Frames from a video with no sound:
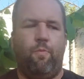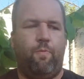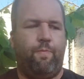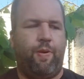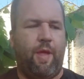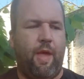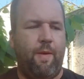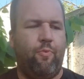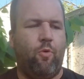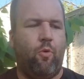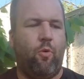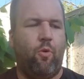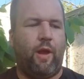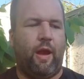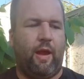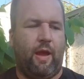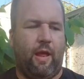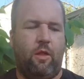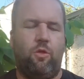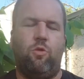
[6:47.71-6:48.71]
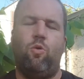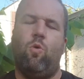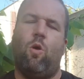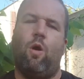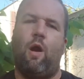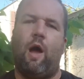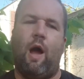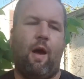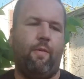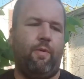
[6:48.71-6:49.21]
people get into
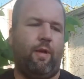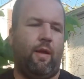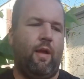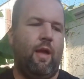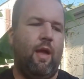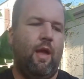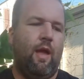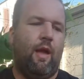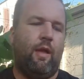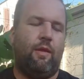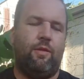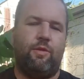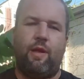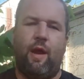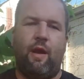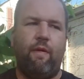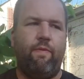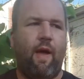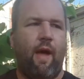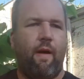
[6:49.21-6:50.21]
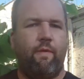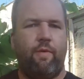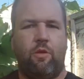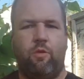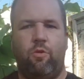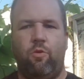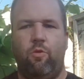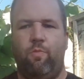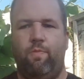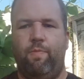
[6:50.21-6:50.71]
our hobby. Instead of having
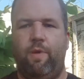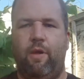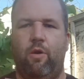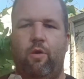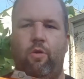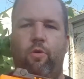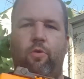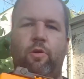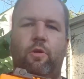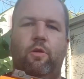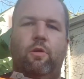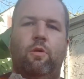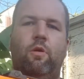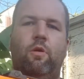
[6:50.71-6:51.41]
to build